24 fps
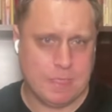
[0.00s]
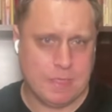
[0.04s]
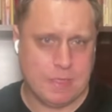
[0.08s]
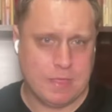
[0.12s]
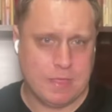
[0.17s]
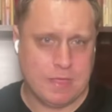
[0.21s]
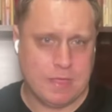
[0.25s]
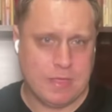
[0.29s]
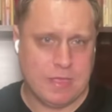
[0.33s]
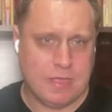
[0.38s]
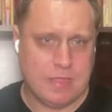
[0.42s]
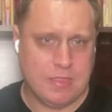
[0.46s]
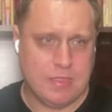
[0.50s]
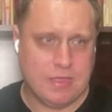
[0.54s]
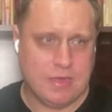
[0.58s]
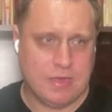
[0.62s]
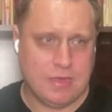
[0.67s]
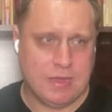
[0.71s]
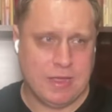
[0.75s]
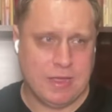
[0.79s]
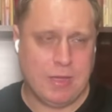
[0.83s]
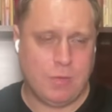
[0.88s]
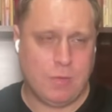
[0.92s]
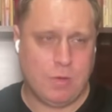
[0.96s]
And then
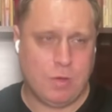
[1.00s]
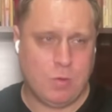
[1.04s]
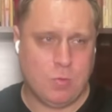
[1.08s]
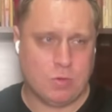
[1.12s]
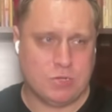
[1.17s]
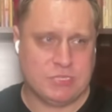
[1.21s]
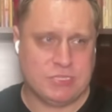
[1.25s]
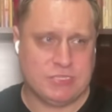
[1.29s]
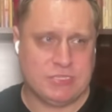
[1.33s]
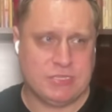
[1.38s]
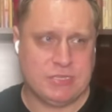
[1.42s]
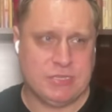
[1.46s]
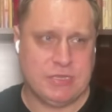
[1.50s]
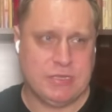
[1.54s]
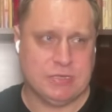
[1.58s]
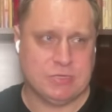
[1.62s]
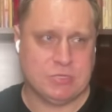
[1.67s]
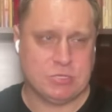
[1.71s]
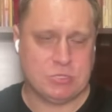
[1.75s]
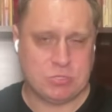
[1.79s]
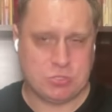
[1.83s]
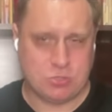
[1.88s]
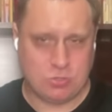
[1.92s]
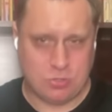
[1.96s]
now what we're seeing
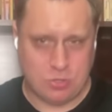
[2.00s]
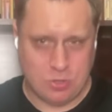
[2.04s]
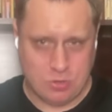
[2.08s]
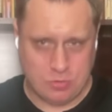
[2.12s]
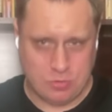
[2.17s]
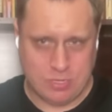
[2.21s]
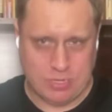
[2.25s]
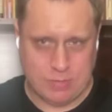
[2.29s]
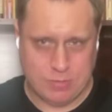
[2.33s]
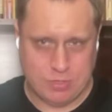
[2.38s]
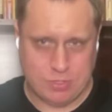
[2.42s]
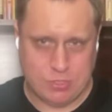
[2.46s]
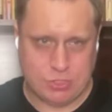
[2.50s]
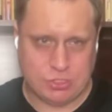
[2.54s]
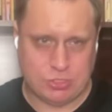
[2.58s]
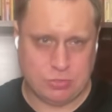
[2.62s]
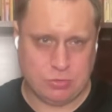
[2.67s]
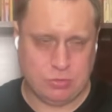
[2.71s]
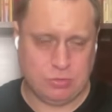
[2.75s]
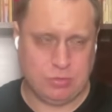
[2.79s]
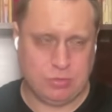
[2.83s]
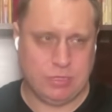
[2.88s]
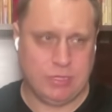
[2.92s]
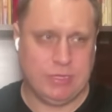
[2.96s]
is slowly but
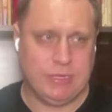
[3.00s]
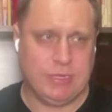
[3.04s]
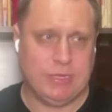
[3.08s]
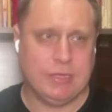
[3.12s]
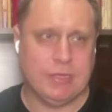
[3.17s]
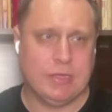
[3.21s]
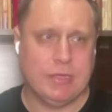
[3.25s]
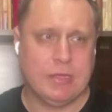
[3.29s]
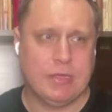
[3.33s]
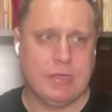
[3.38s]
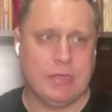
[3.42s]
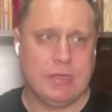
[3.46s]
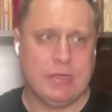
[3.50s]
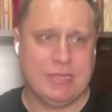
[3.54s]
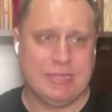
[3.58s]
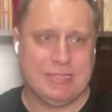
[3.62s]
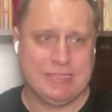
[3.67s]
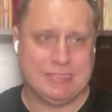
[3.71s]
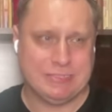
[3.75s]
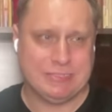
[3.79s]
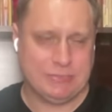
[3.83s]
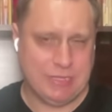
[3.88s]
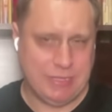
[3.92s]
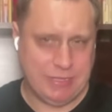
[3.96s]
surely
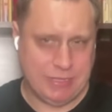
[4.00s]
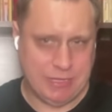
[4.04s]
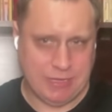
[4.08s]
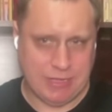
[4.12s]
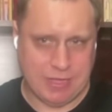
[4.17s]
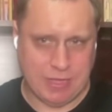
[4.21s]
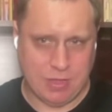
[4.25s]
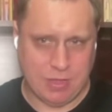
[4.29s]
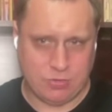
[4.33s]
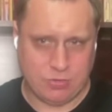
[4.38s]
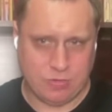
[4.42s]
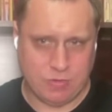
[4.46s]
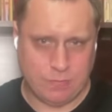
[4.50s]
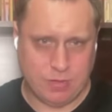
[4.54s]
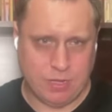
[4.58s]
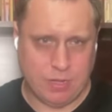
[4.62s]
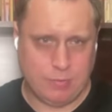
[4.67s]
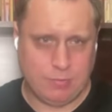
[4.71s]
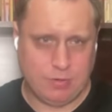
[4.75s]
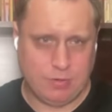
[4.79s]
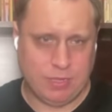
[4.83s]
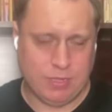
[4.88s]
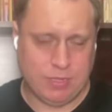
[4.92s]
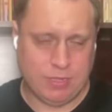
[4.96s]
it's leaking out to the
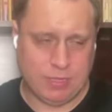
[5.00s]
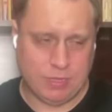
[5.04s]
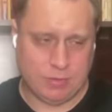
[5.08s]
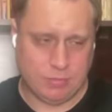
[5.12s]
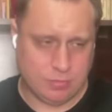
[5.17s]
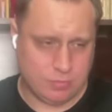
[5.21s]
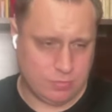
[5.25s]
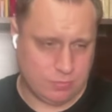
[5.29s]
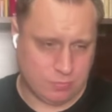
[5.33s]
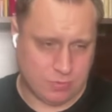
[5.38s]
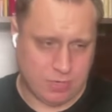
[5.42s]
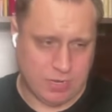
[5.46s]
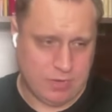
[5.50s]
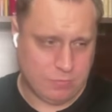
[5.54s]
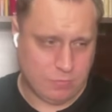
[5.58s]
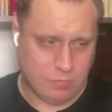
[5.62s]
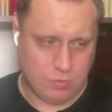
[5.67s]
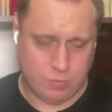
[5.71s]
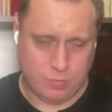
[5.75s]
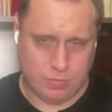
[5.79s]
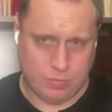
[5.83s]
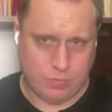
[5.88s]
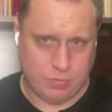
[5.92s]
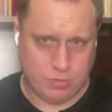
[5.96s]
public. And right,
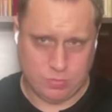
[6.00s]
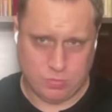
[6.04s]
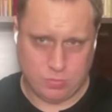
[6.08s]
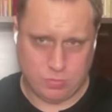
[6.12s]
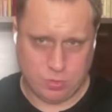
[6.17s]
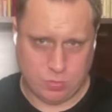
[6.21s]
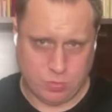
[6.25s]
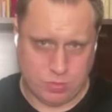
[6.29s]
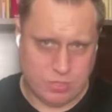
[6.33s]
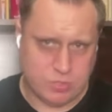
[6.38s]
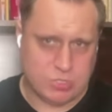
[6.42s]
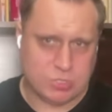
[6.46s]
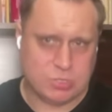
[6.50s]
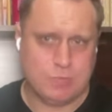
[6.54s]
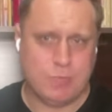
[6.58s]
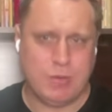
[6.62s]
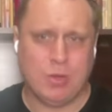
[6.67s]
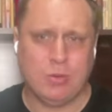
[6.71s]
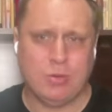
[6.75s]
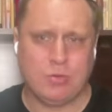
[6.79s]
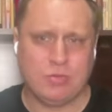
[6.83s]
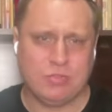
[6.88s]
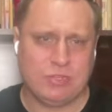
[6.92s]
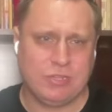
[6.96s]
well, look what you just
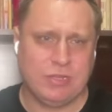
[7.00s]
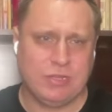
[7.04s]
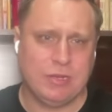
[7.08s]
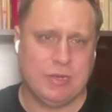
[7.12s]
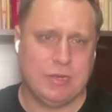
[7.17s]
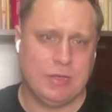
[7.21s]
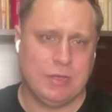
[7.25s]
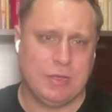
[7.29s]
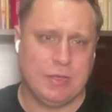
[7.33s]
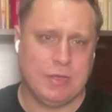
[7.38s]
posted.